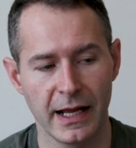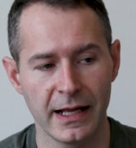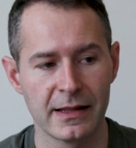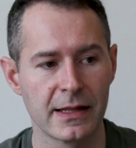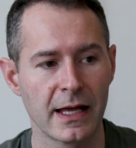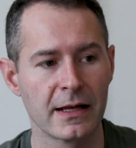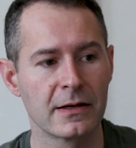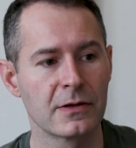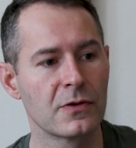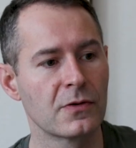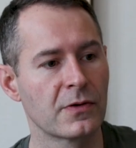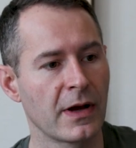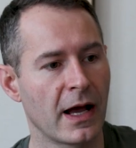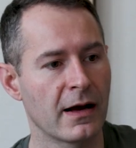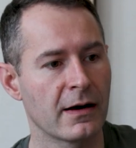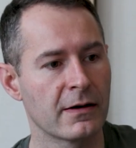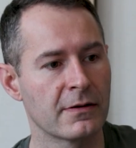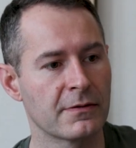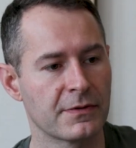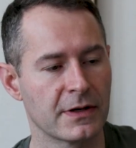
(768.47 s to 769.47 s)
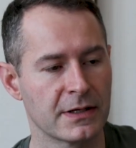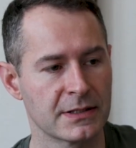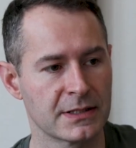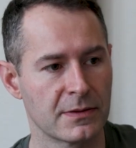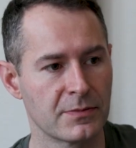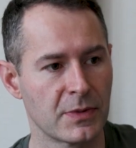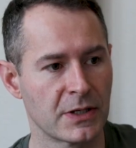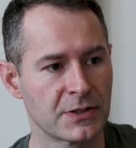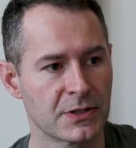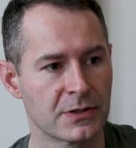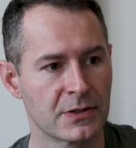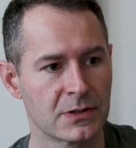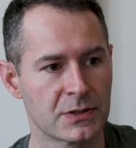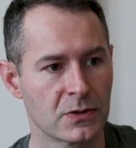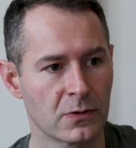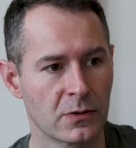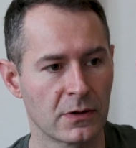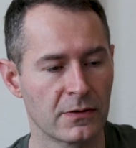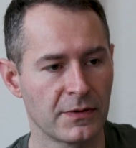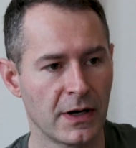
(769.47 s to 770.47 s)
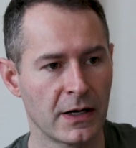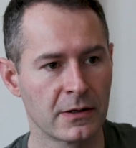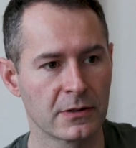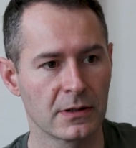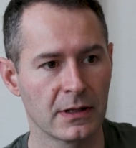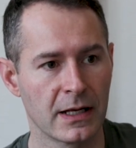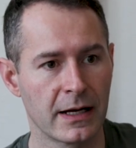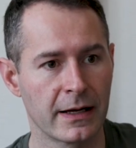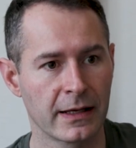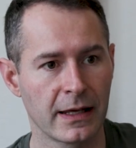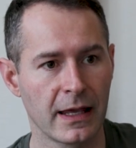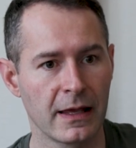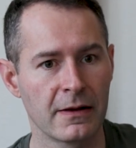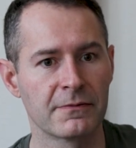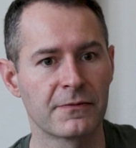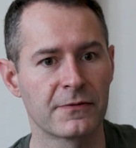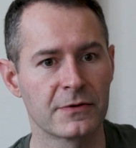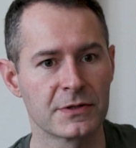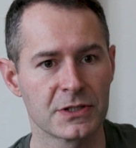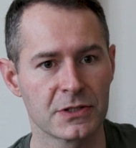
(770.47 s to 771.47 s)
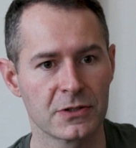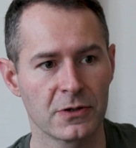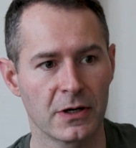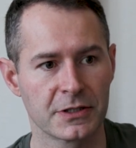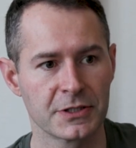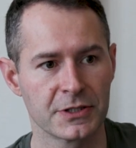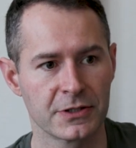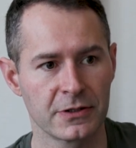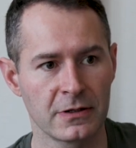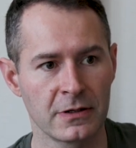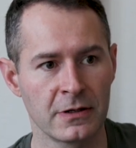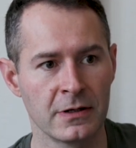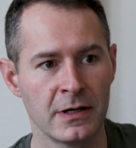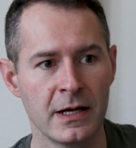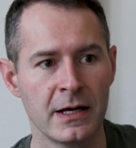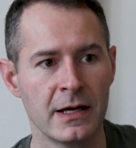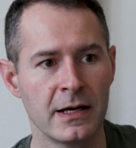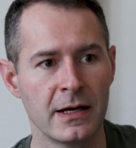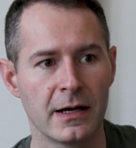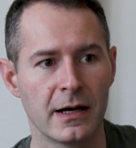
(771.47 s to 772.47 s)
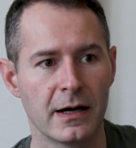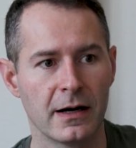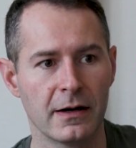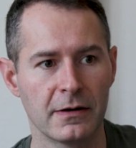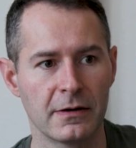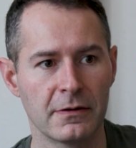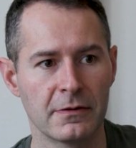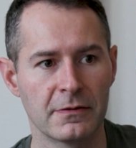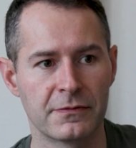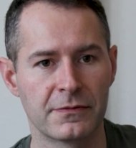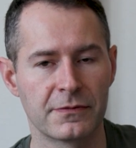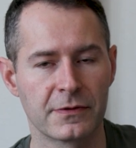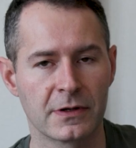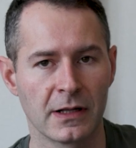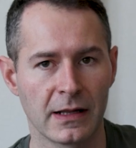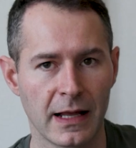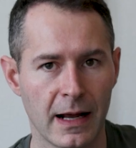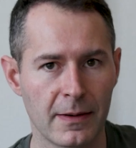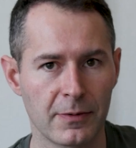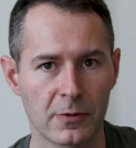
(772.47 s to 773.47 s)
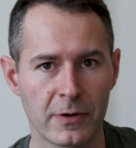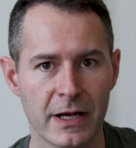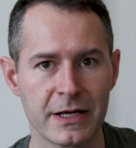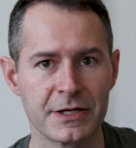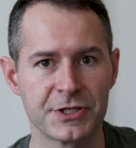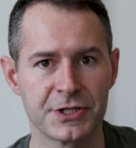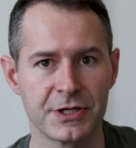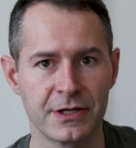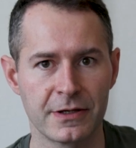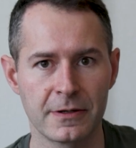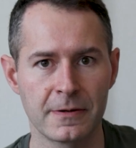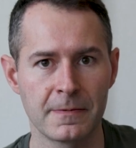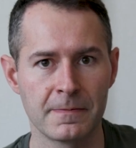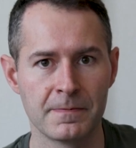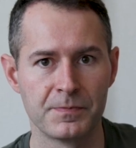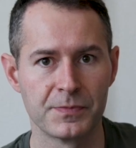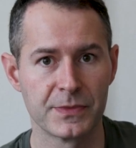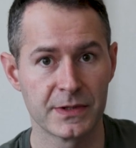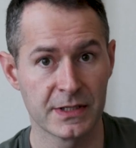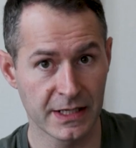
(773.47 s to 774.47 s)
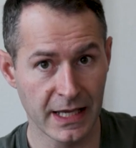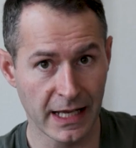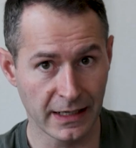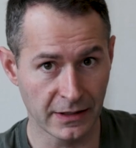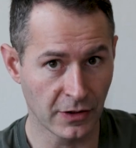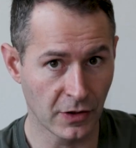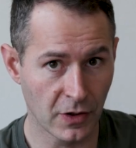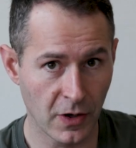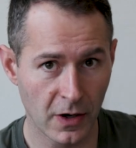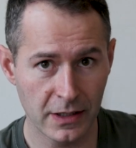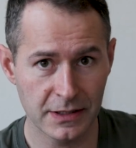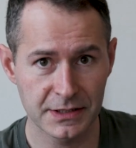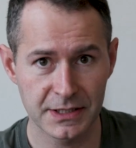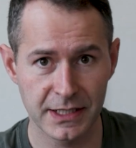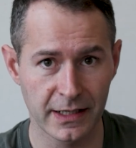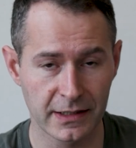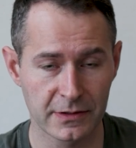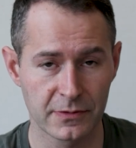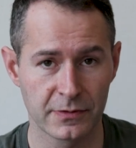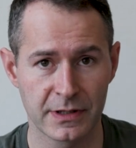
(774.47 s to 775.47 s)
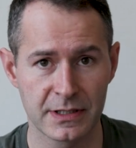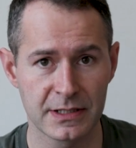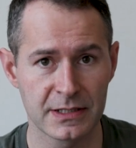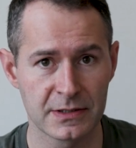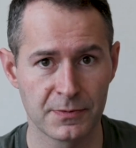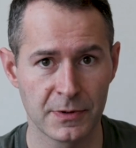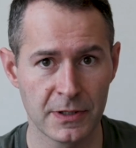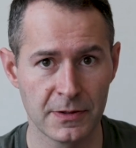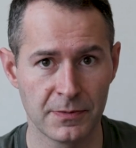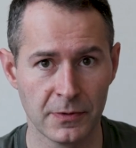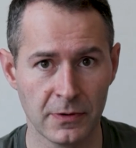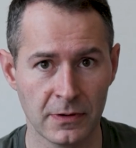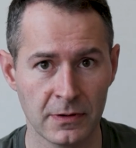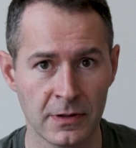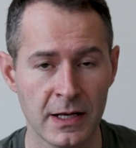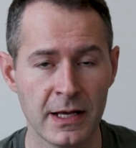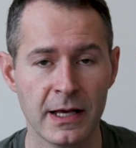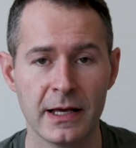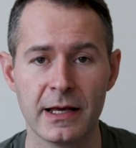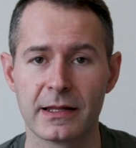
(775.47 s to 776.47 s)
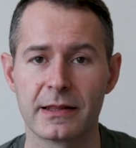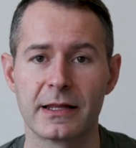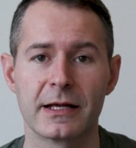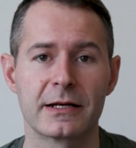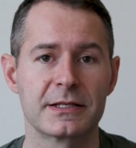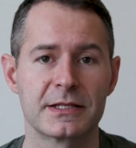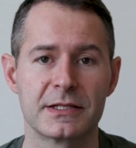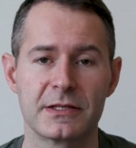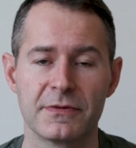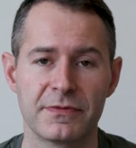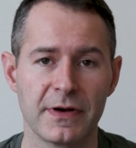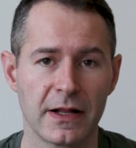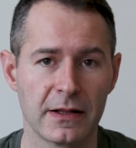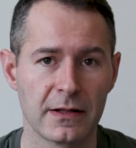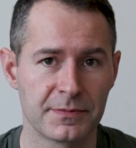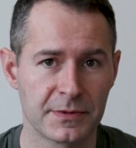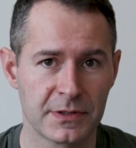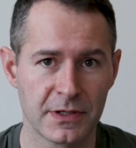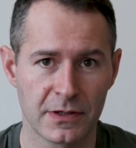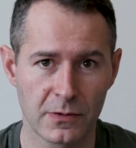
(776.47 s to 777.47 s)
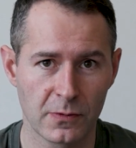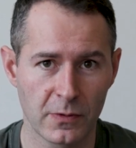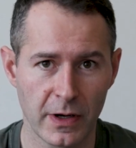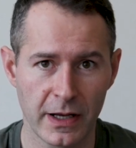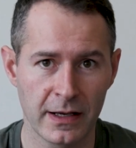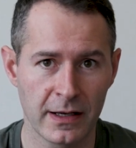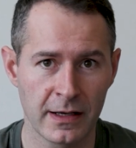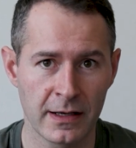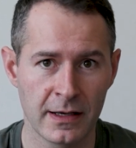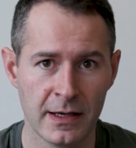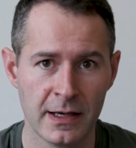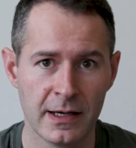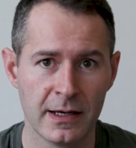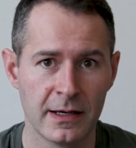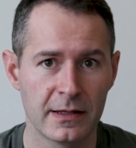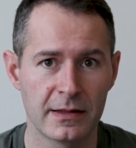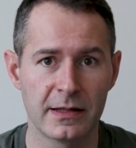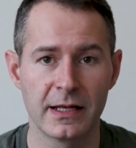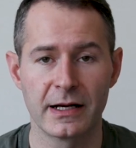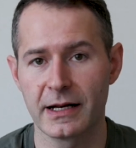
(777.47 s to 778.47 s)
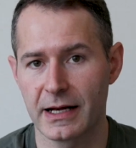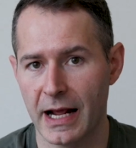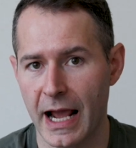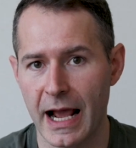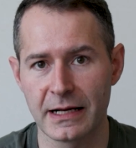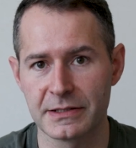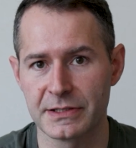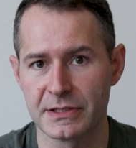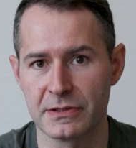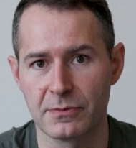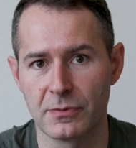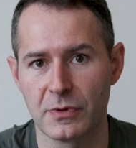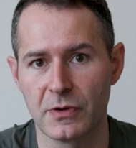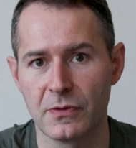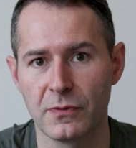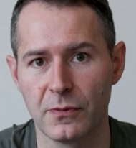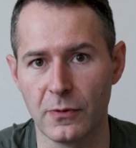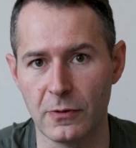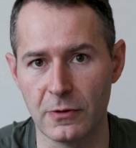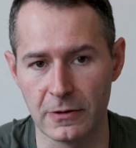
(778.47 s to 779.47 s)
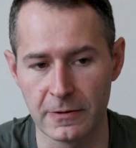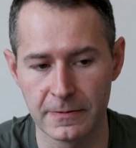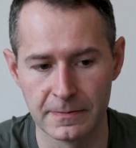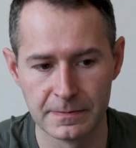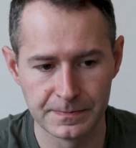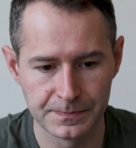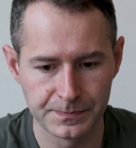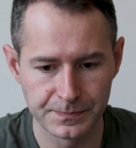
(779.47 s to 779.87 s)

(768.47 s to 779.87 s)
And then you have, as I mentioned, this sort of underlying infrastructure of collaboration to get in contact with these people that is developed in a way that it hasn't before.